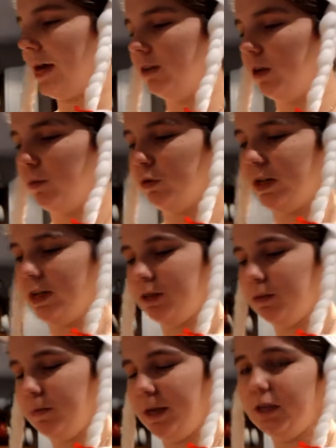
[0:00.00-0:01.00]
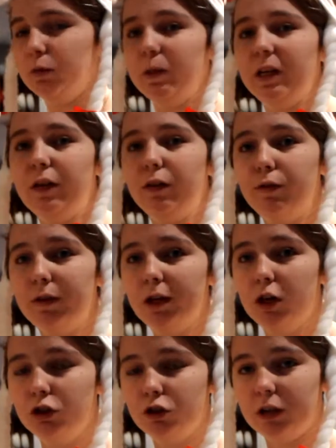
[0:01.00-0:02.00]
a double mix, we need
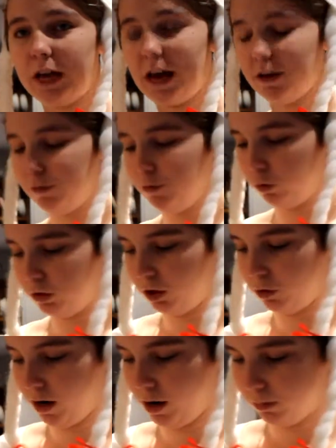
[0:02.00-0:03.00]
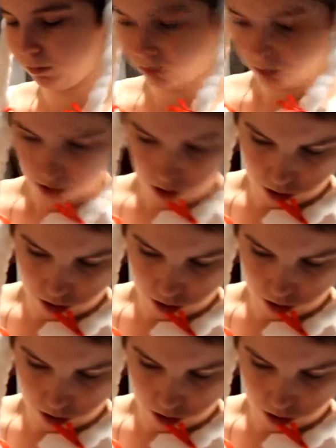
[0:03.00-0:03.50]
340 grams,